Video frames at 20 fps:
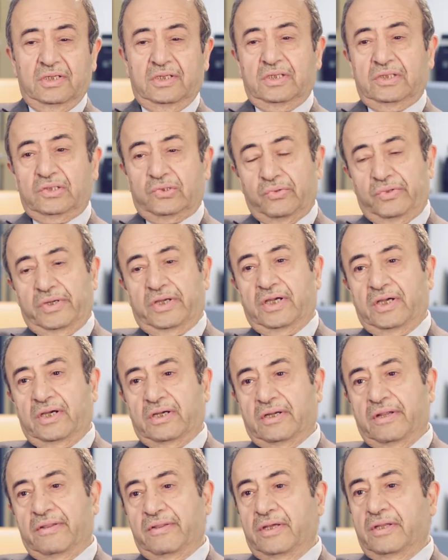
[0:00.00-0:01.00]
into the
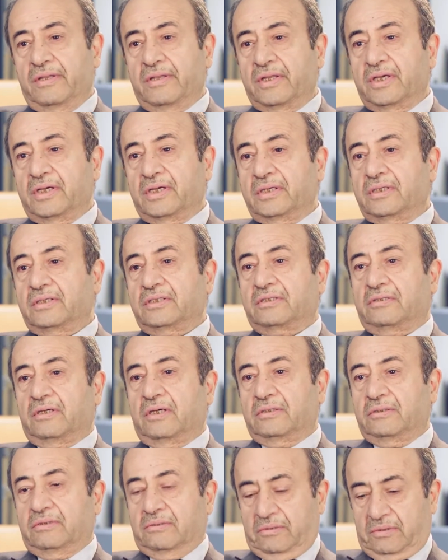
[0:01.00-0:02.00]
air, and then they
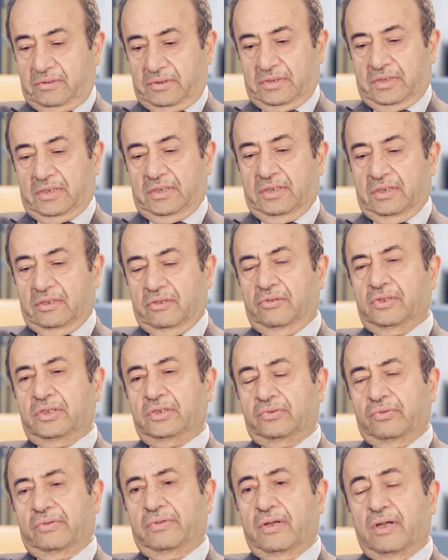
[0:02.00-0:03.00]
start going
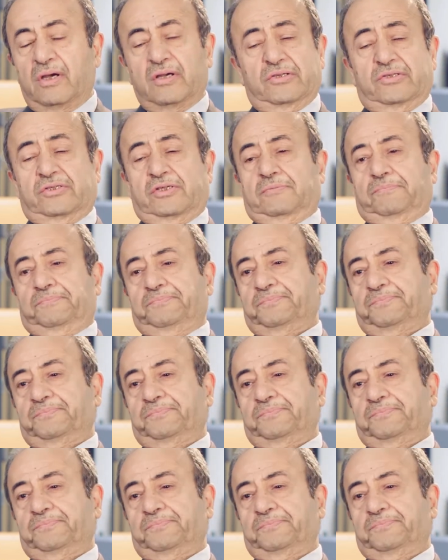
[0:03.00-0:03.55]
into the lungs.